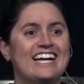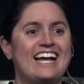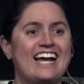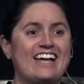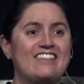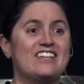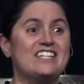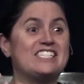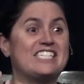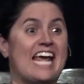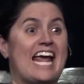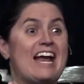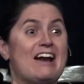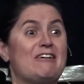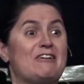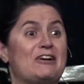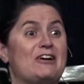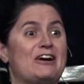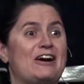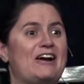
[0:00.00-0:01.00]
and the
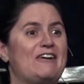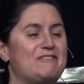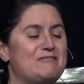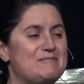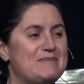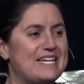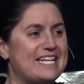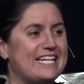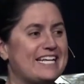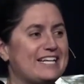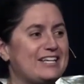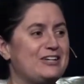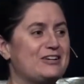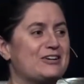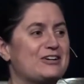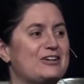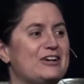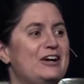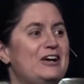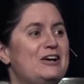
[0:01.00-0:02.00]
terror of meeting
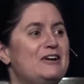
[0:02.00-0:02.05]
your